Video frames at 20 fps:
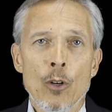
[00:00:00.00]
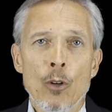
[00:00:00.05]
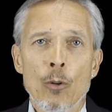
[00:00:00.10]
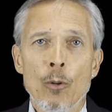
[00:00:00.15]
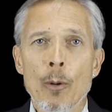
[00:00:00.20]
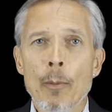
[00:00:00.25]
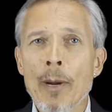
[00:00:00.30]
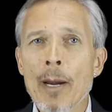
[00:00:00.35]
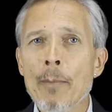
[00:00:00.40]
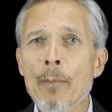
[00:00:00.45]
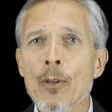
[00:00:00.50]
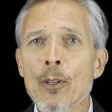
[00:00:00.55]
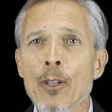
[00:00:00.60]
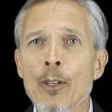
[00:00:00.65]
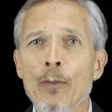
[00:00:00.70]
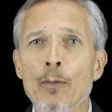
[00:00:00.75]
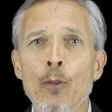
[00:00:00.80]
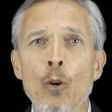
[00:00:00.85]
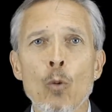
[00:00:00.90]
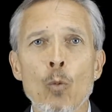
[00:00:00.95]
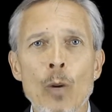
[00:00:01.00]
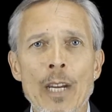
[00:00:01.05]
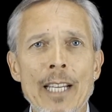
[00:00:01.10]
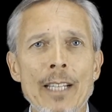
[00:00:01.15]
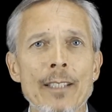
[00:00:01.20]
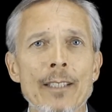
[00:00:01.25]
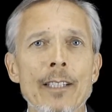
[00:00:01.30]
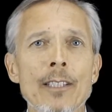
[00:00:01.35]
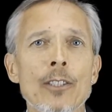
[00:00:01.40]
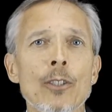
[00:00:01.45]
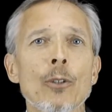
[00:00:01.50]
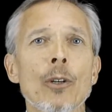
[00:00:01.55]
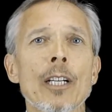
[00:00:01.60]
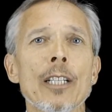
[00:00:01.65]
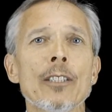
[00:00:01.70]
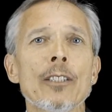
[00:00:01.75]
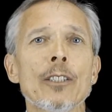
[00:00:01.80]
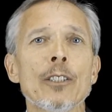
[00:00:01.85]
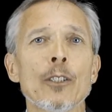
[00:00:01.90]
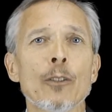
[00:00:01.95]
Remember that for weak
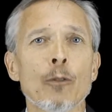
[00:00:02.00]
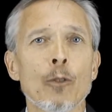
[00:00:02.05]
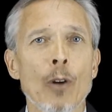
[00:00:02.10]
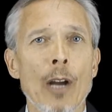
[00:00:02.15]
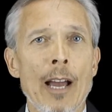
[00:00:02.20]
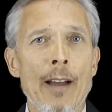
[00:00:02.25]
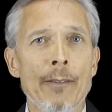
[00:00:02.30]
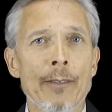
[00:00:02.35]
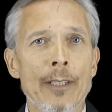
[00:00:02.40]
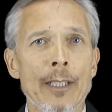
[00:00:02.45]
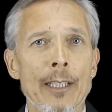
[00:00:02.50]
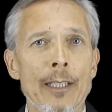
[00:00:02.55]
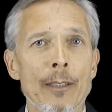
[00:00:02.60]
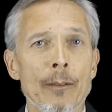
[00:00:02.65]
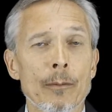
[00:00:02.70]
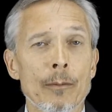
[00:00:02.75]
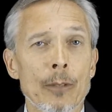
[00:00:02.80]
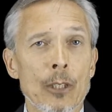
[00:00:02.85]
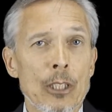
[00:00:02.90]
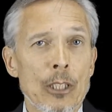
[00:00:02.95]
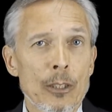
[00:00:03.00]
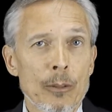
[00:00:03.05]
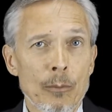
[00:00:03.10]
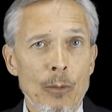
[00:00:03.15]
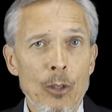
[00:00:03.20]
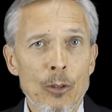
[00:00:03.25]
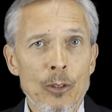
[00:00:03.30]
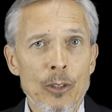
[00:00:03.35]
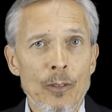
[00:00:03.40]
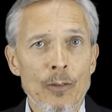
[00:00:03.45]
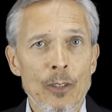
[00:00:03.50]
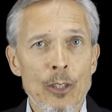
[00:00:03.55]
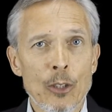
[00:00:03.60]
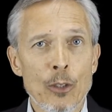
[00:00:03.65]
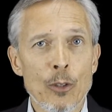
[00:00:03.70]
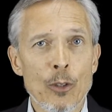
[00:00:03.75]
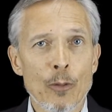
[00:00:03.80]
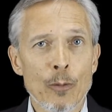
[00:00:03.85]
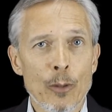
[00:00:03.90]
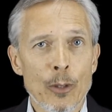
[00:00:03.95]
situations of gravity, which is most of the
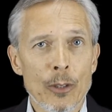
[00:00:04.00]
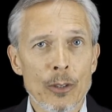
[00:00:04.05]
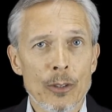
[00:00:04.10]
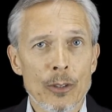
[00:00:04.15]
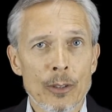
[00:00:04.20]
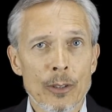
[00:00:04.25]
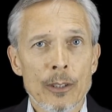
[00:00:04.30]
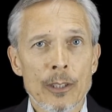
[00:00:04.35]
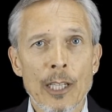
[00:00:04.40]
universe,